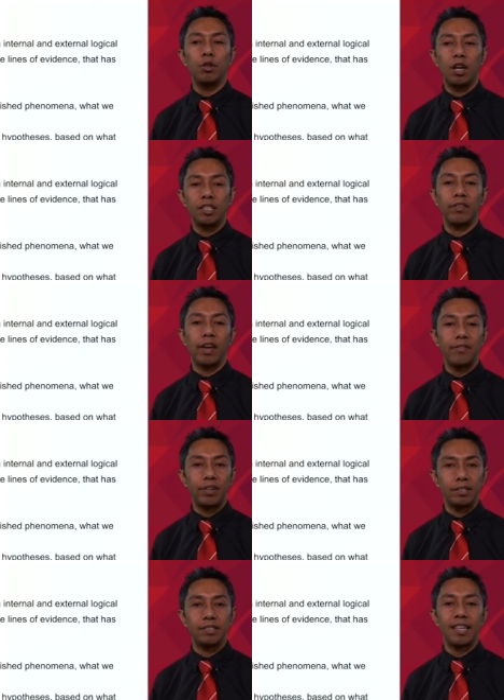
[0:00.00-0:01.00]
lines of
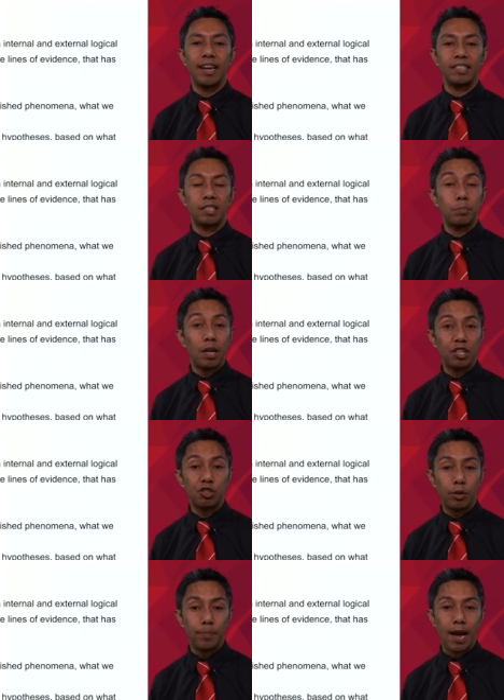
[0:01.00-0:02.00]
evidence that have
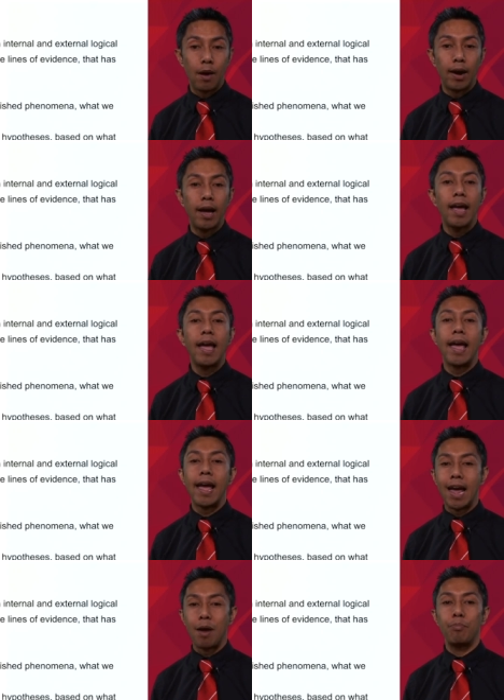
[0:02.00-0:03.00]
explanatory power
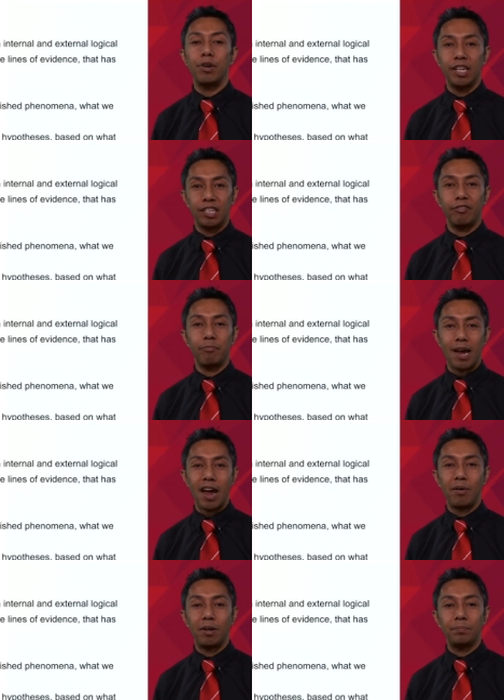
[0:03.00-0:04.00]
and predictive
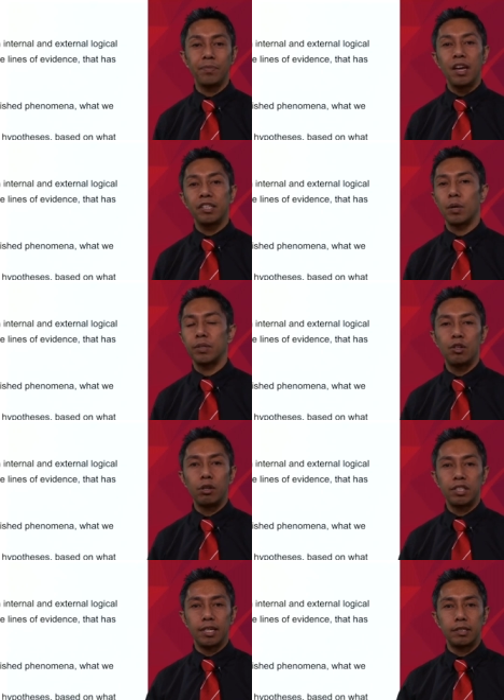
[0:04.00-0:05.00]
power. So it's not
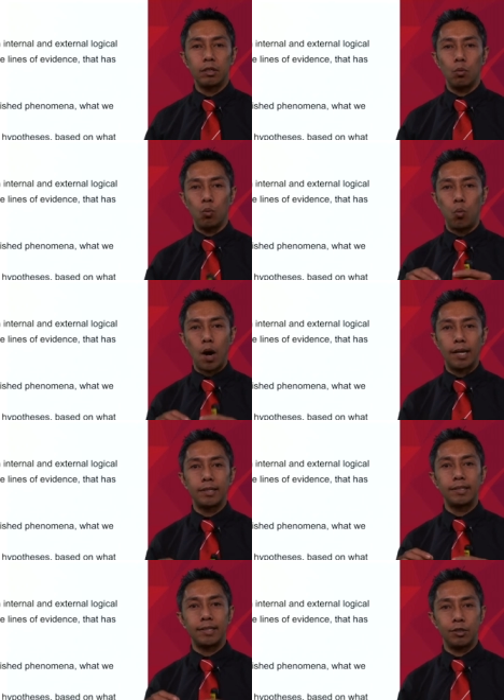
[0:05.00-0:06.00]
just one
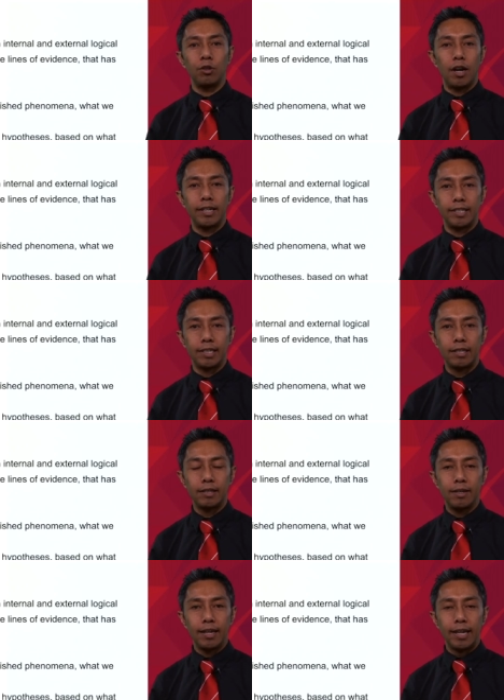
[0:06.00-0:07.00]
single idea,
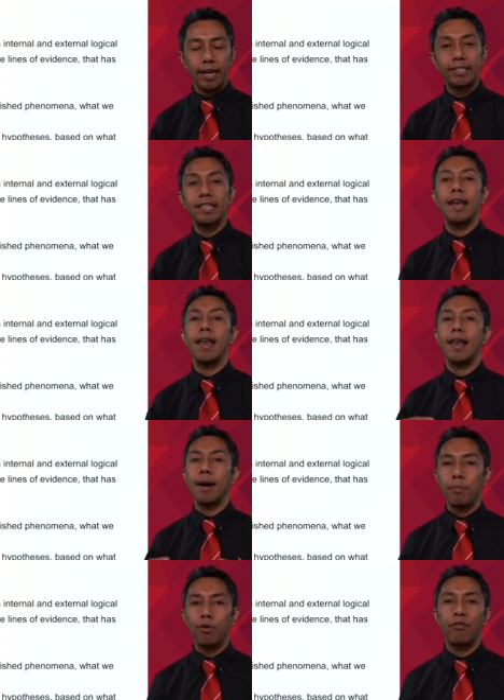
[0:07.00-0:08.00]
it's a
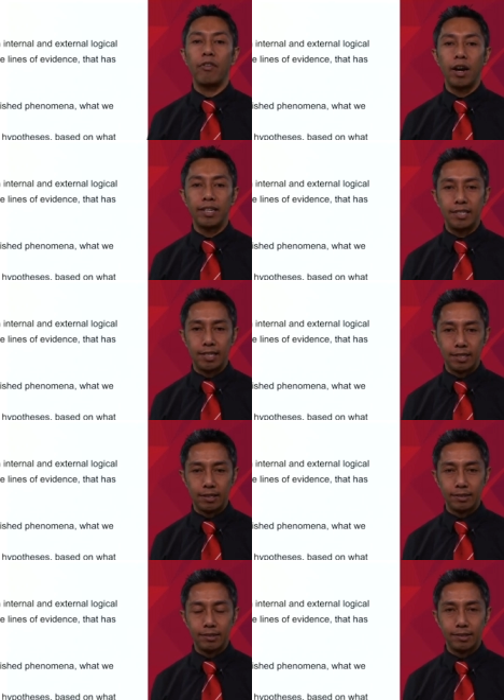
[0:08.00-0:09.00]
number of
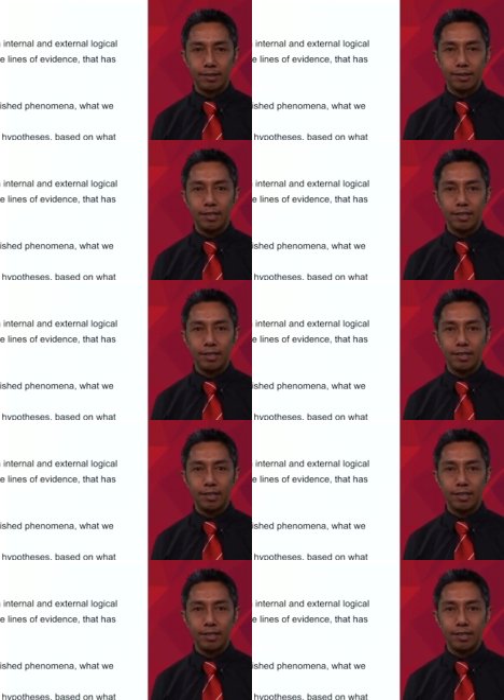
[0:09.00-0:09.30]
ideas